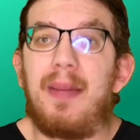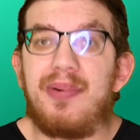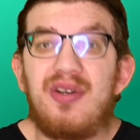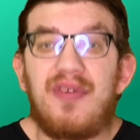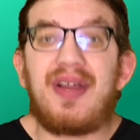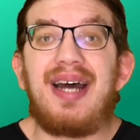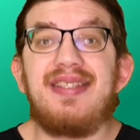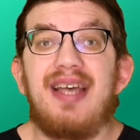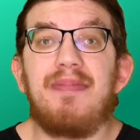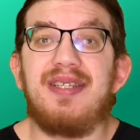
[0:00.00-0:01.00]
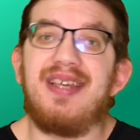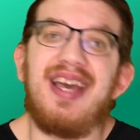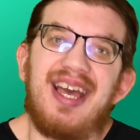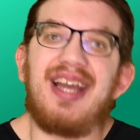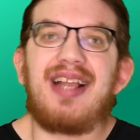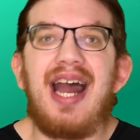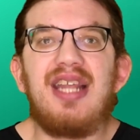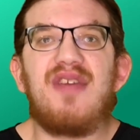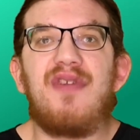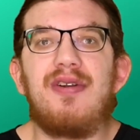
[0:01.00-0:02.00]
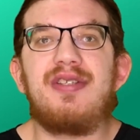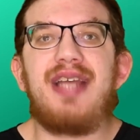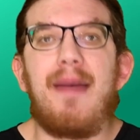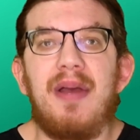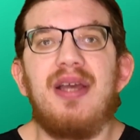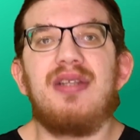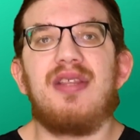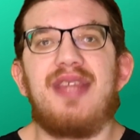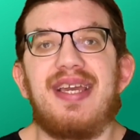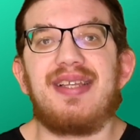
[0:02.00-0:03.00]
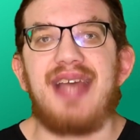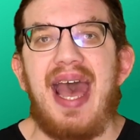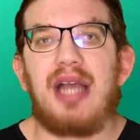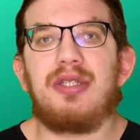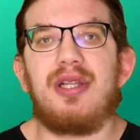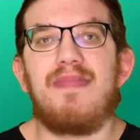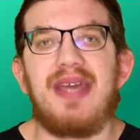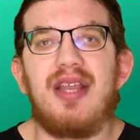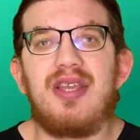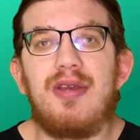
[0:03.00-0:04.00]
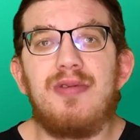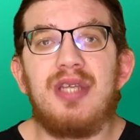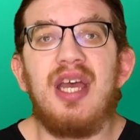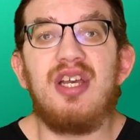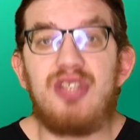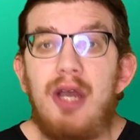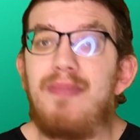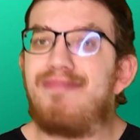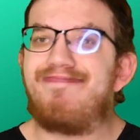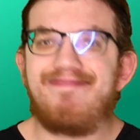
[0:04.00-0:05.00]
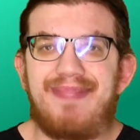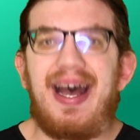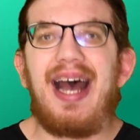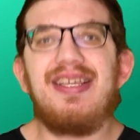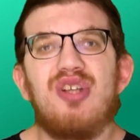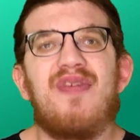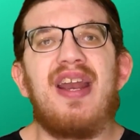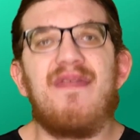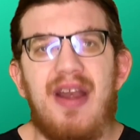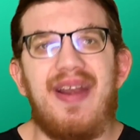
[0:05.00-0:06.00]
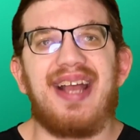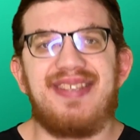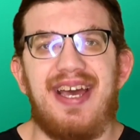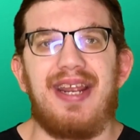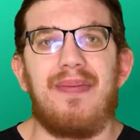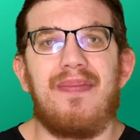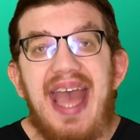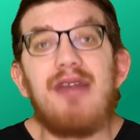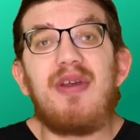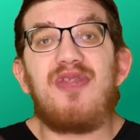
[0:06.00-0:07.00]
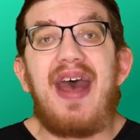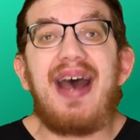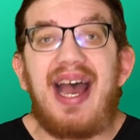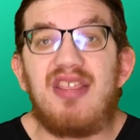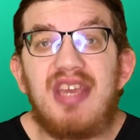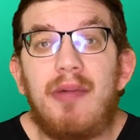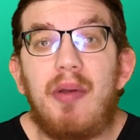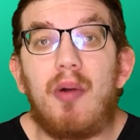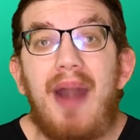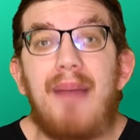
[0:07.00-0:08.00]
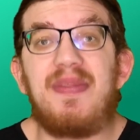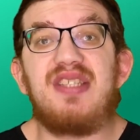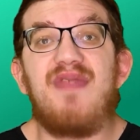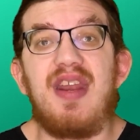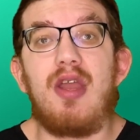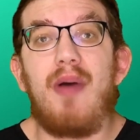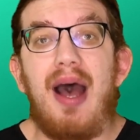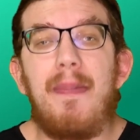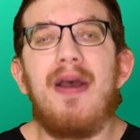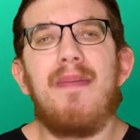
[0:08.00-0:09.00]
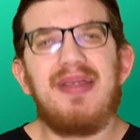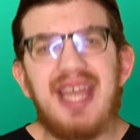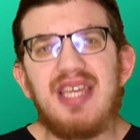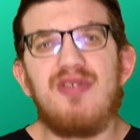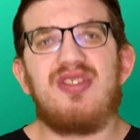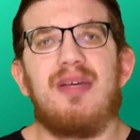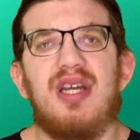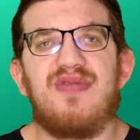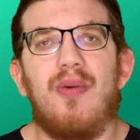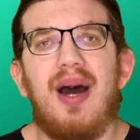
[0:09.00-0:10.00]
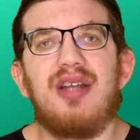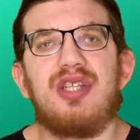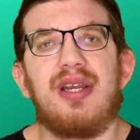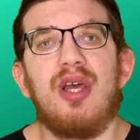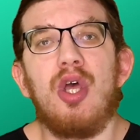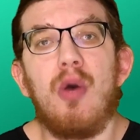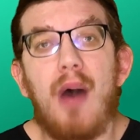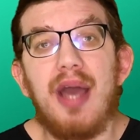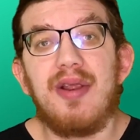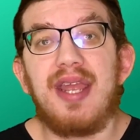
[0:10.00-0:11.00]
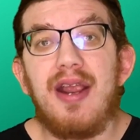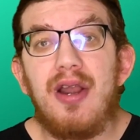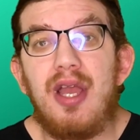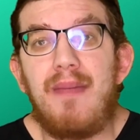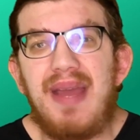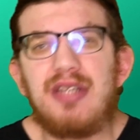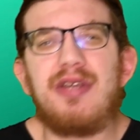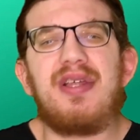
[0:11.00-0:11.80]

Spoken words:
proof of concept is kind of the first step to things actually being used, so I still find it very exciting. And with that, I think we will wrap this video up, but thank you so much for watching. While you're here, make sure you